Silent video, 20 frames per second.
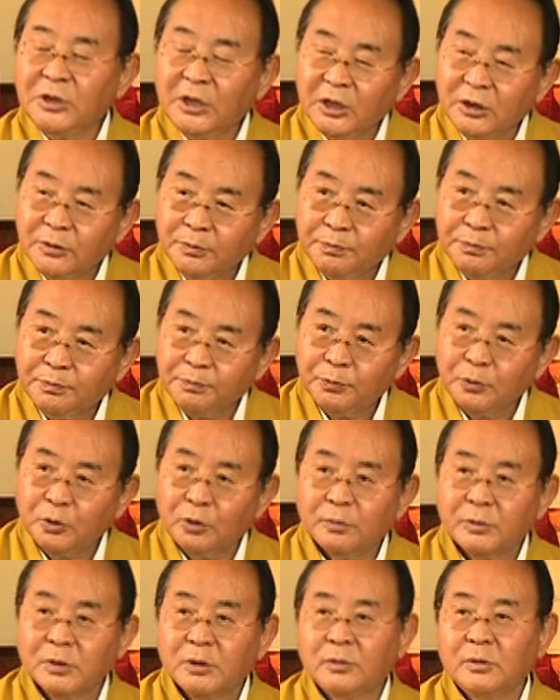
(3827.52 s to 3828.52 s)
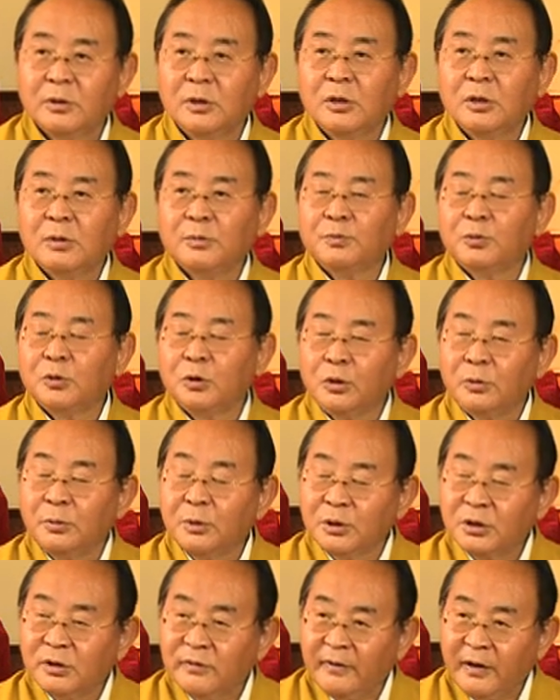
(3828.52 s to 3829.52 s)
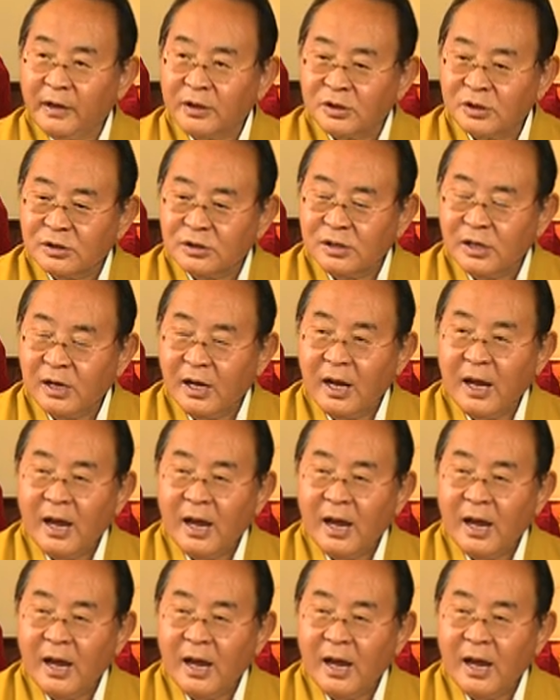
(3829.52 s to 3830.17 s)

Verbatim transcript: and pure pure motivation,